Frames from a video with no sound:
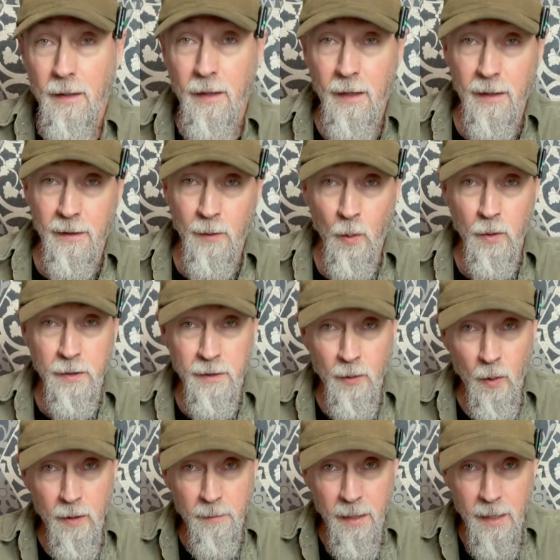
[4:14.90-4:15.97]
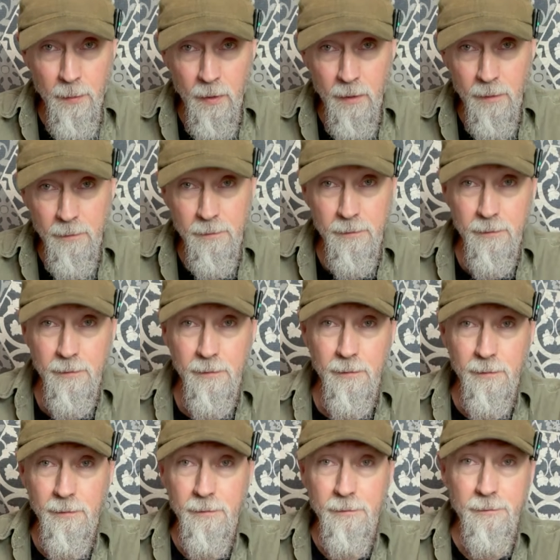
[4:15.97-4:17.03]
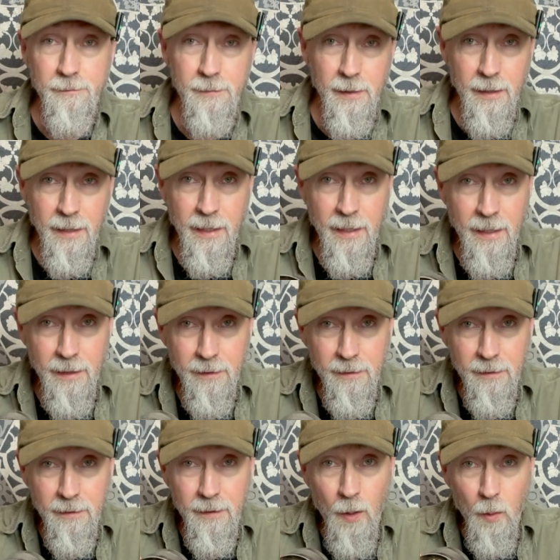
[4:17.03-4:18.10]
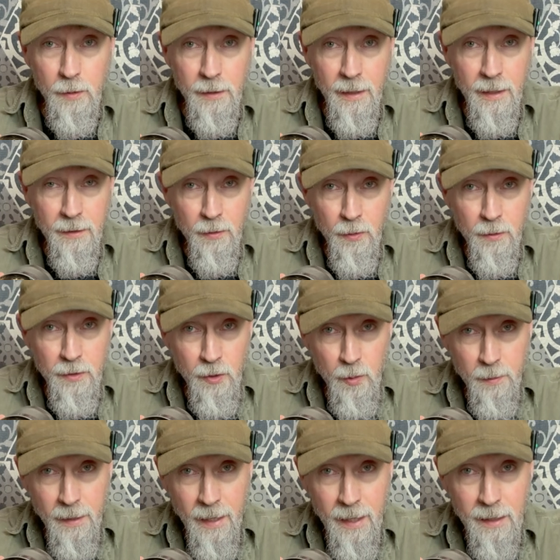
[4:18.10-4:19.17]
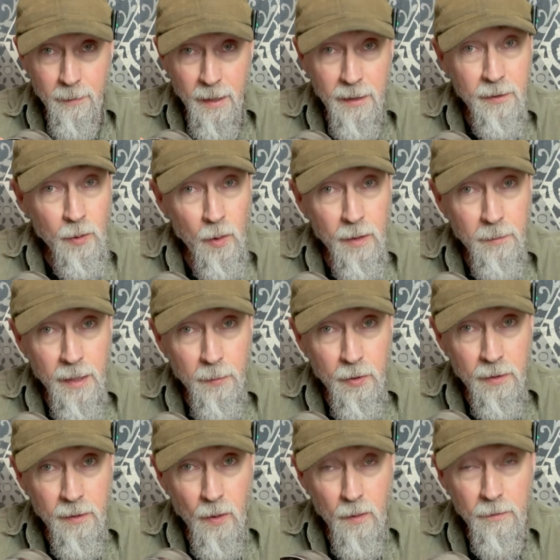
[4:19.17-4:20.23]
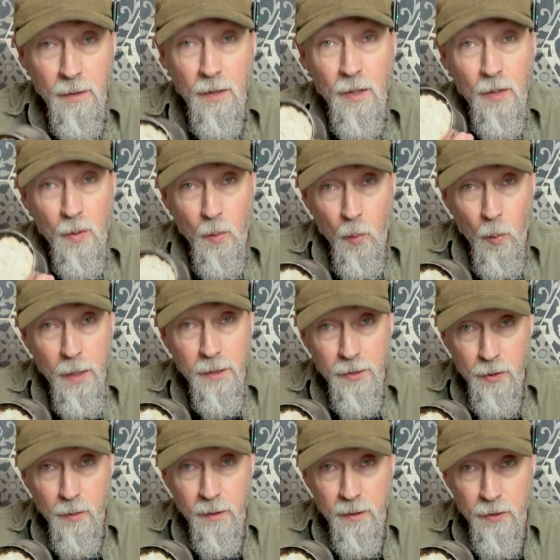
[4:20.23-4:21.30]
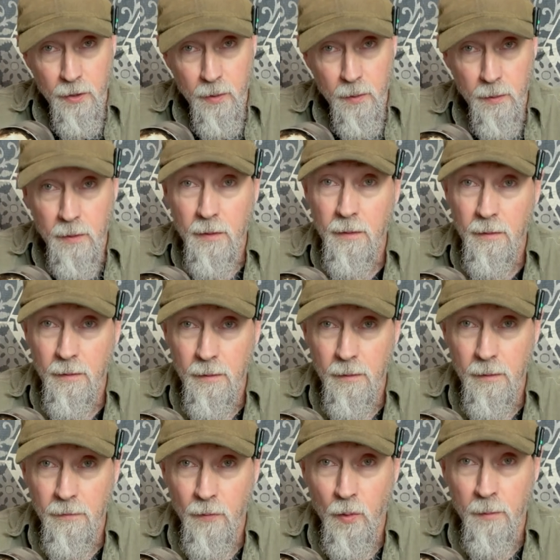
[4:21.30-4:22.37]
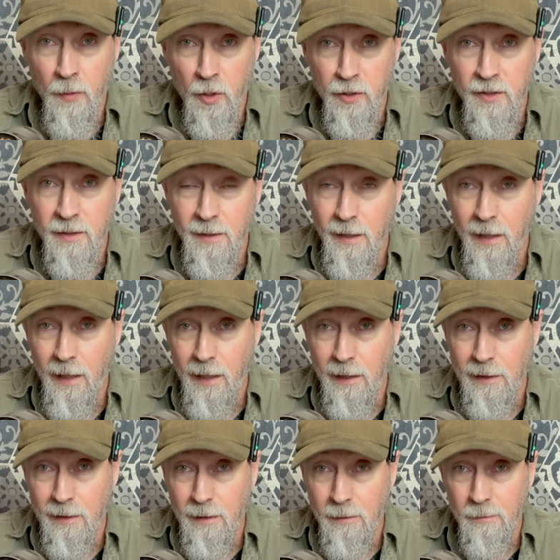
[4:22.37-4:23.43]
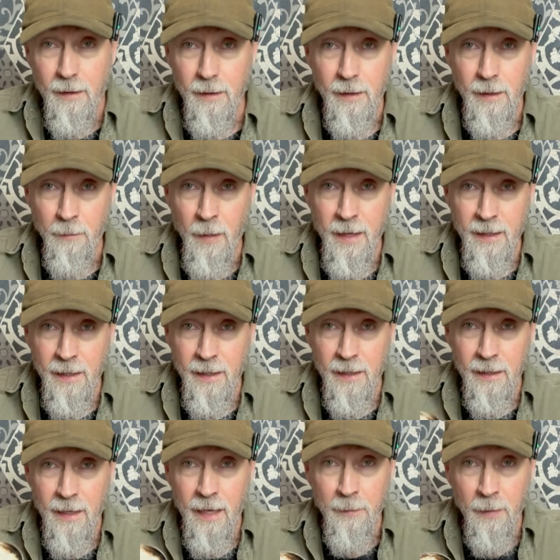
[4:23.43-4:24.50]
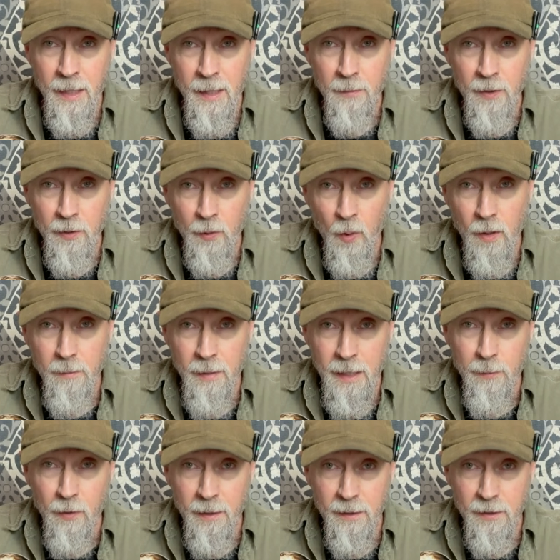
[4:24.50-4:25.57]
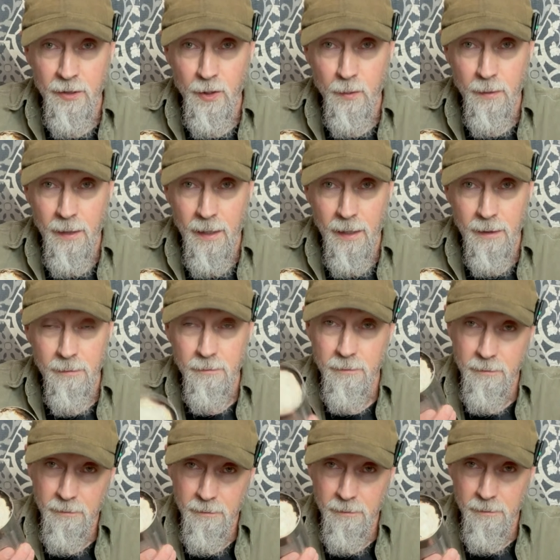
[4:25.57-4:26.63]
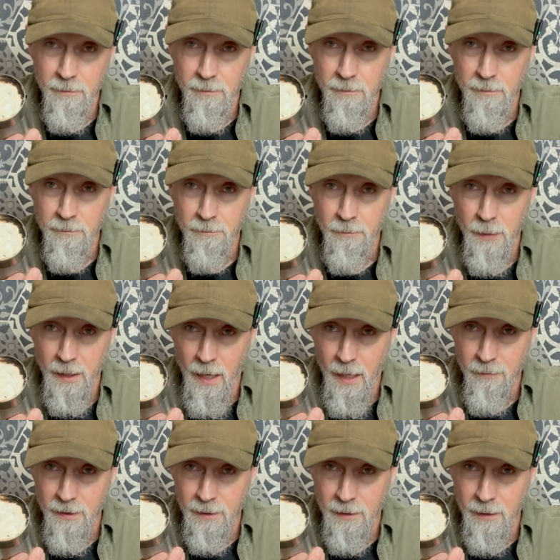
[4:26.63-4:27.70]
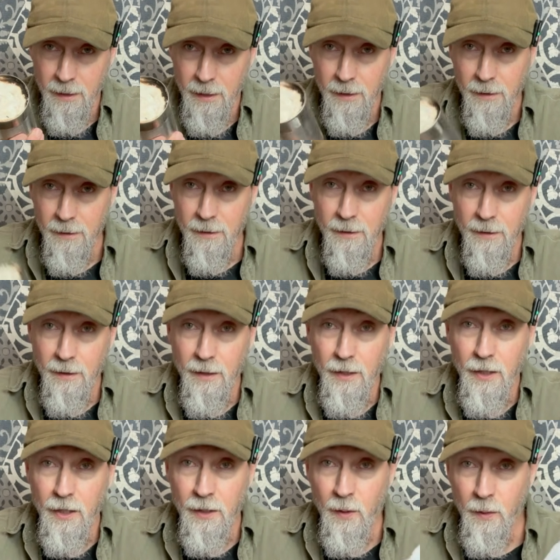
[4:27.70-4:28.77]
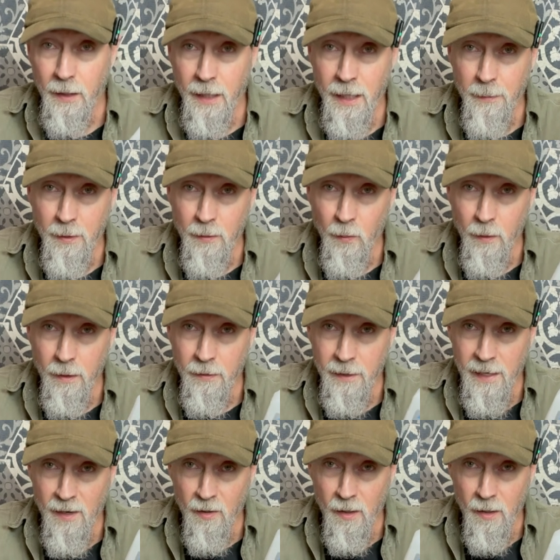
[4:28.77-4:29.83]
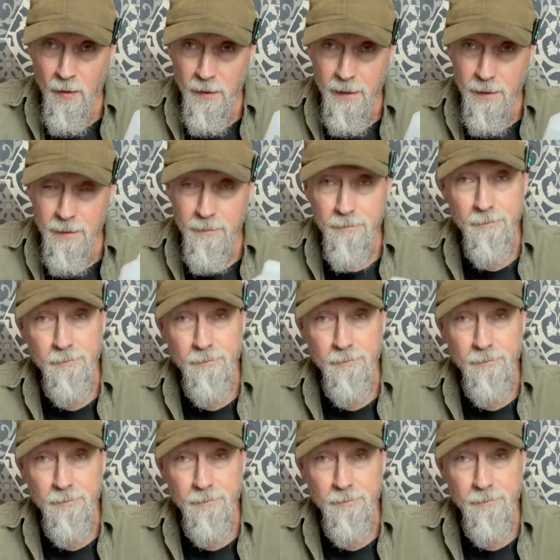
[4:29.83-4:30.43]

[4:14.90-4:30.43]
And of course, the toilet paper, again, goes into the soup can to make a toilet paper stove, which you can use for emergency heat. In my kit, I'm keeping the toilet paper in the soup can, but obviously you don't keep it with the alcohol in it.